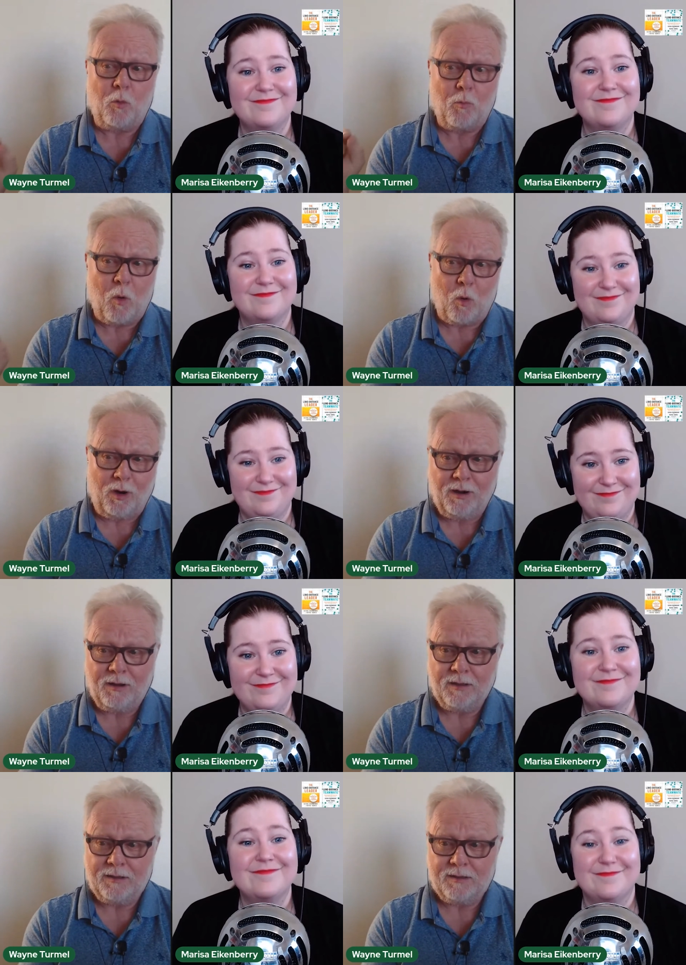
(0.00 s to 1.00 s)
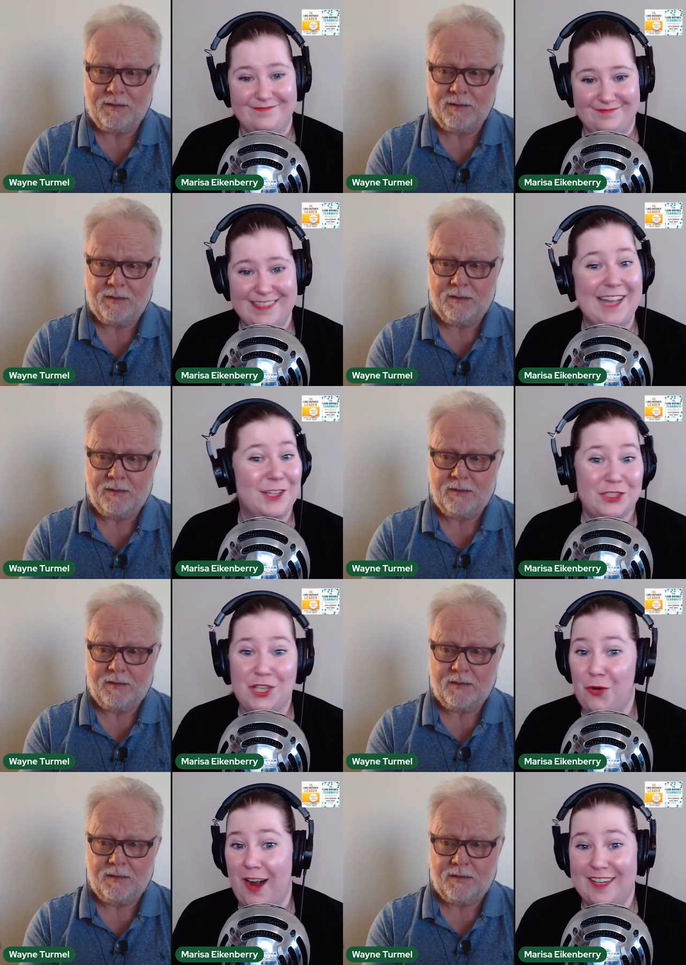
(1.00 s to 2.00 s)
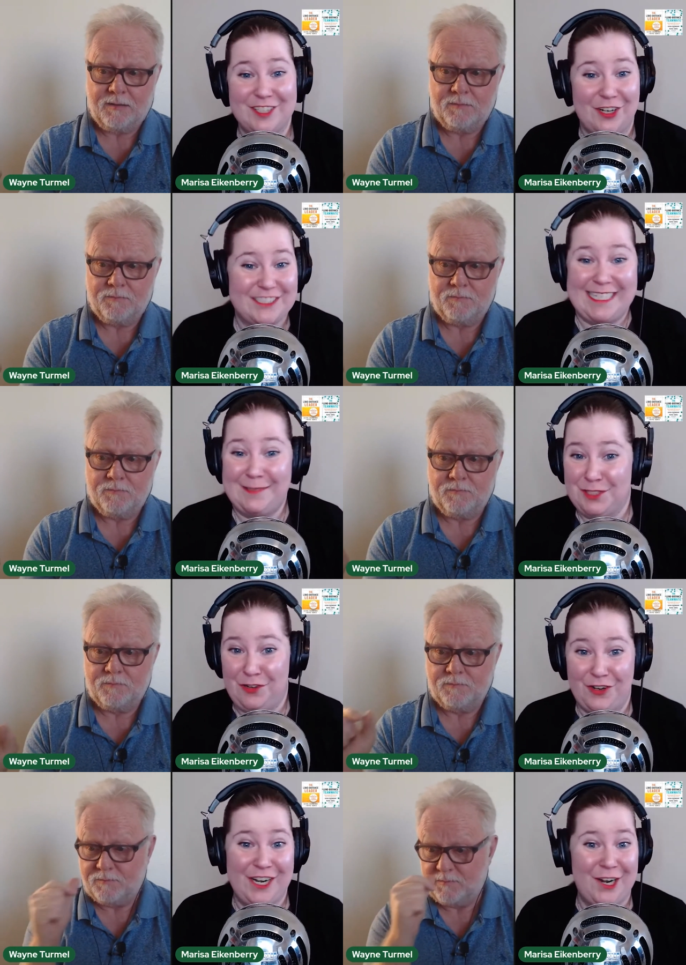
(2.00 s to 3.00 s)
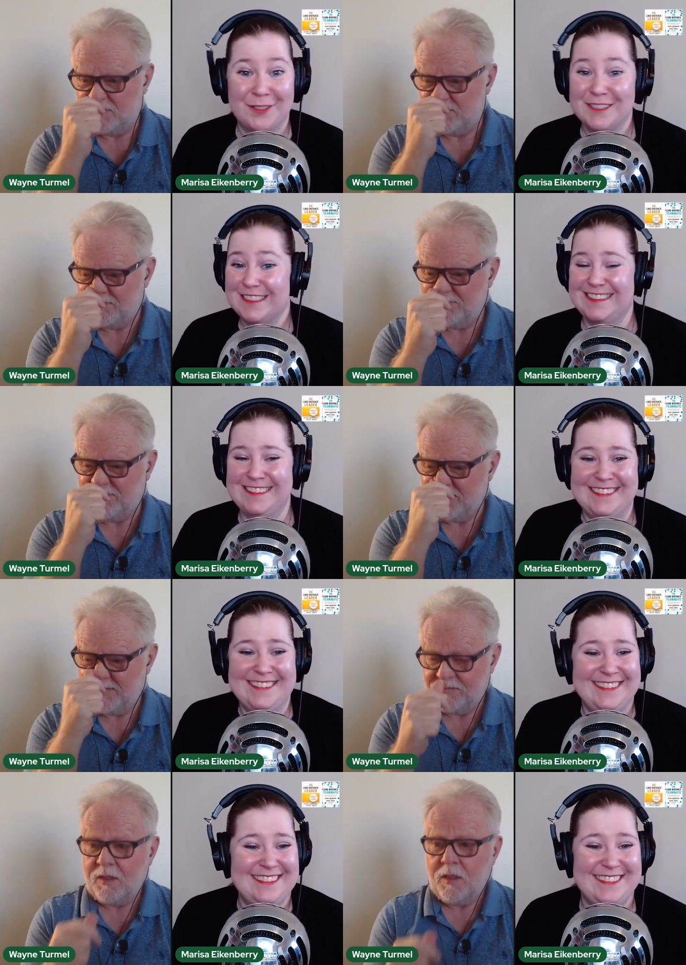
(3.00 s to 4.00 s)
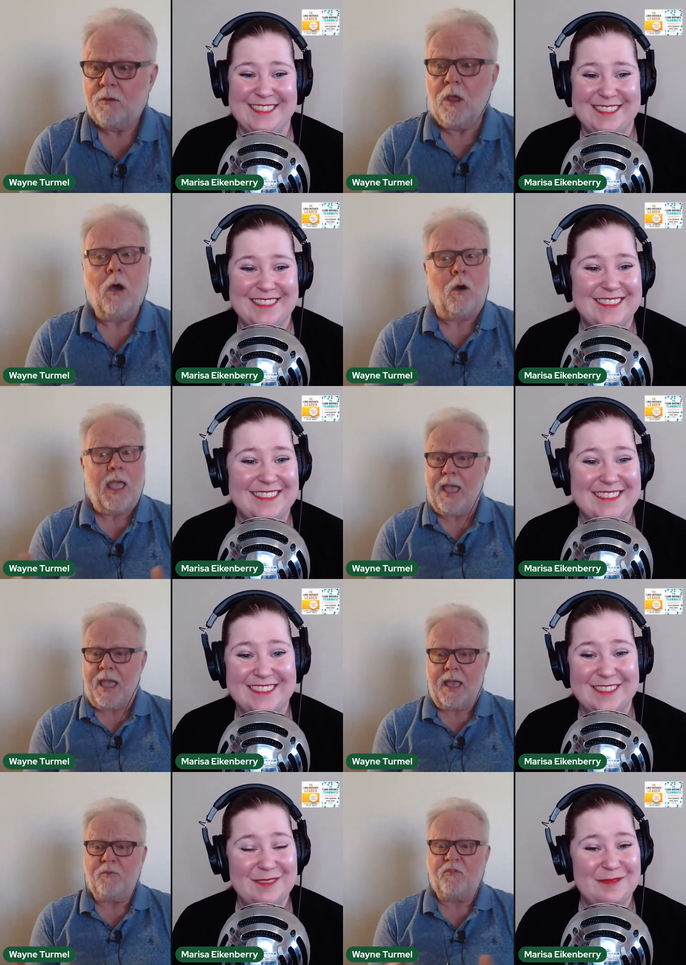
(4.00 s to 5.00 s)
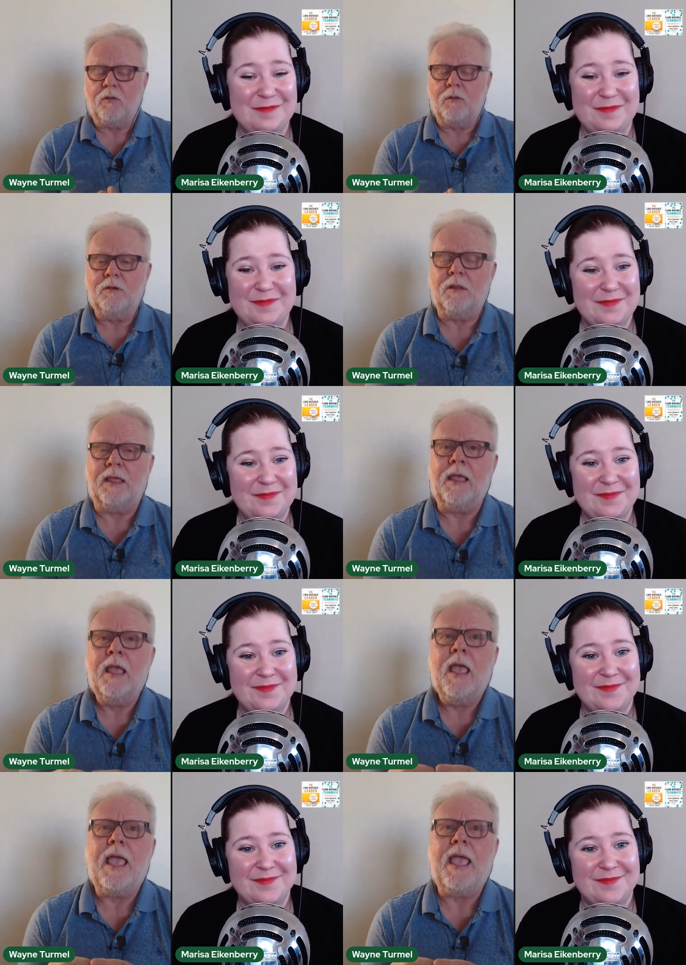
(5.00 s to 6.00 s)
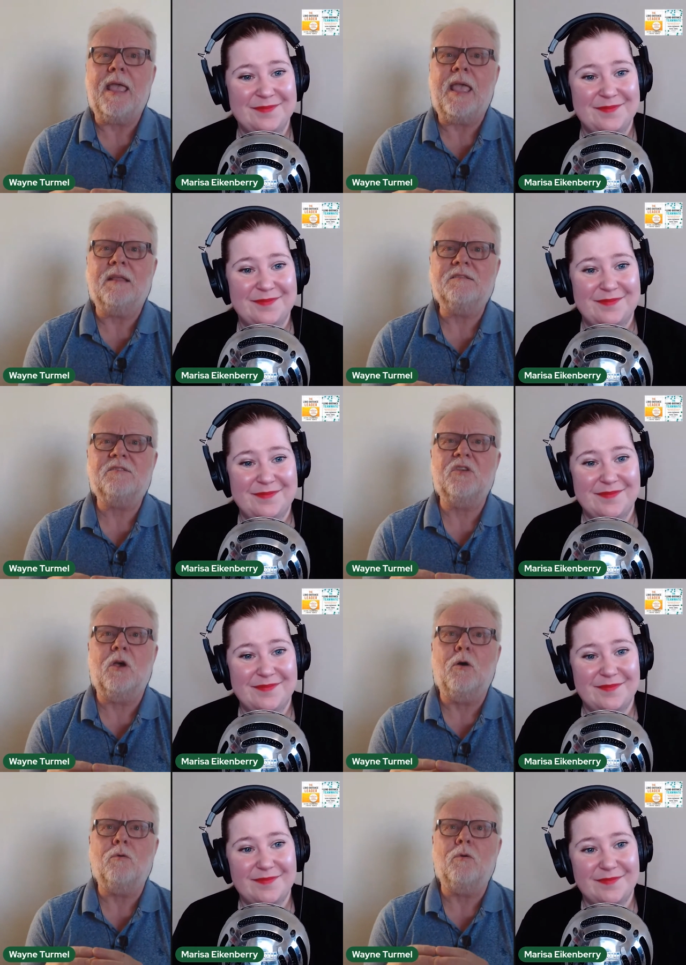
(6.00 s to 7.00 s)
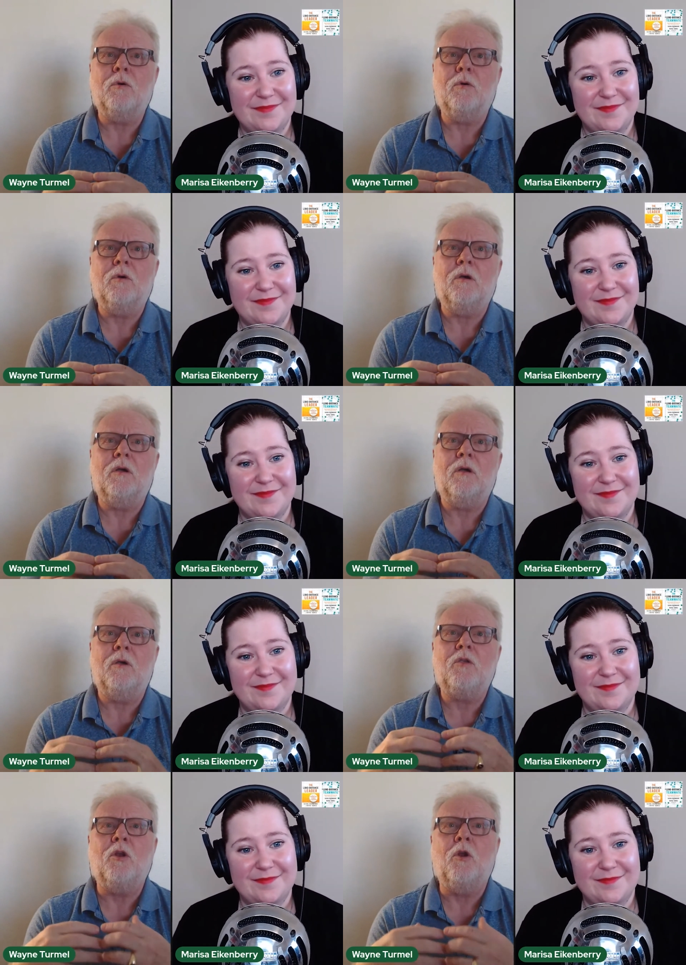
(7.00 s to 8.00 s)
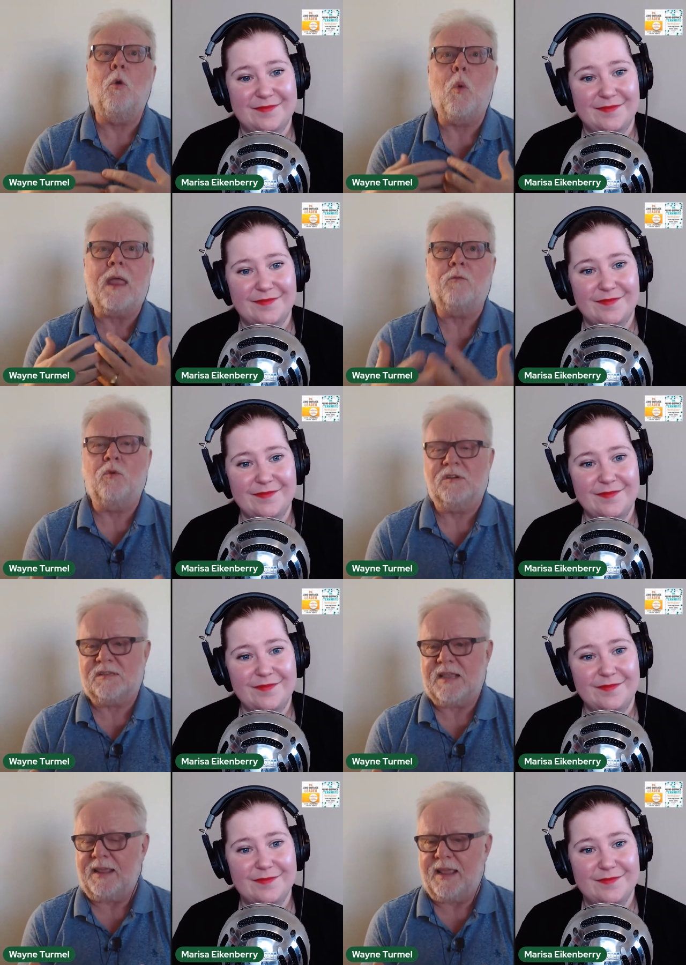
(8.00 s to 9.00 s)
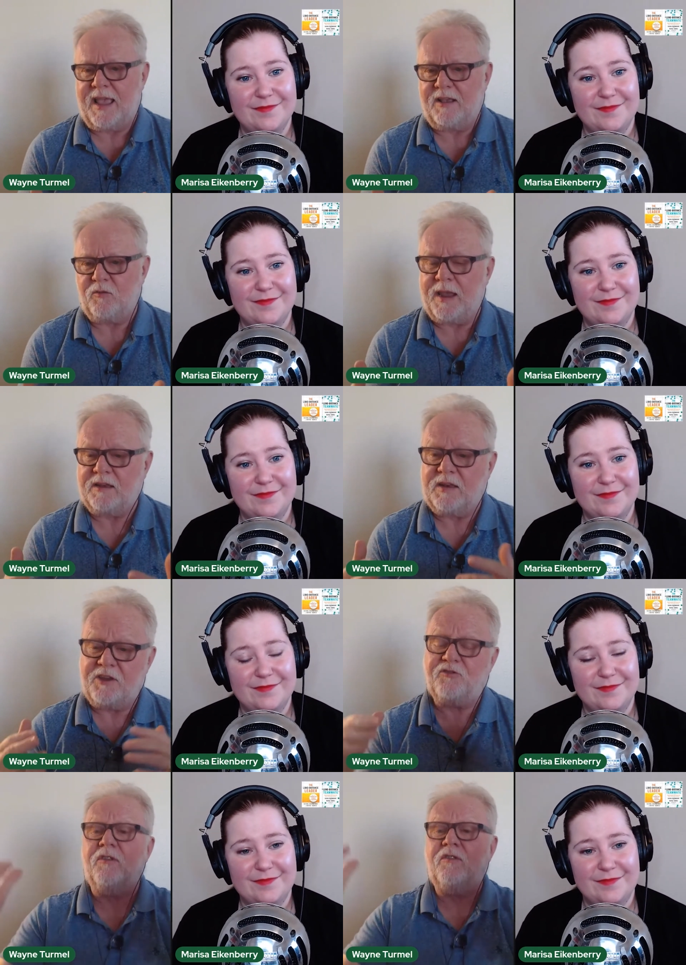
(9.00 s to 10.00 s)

Speaker 1: more.
Speaker 2: Yeah. There's no rock star teams over here.
Speaker 1: No, absolutely. And so, when we're setting expectations,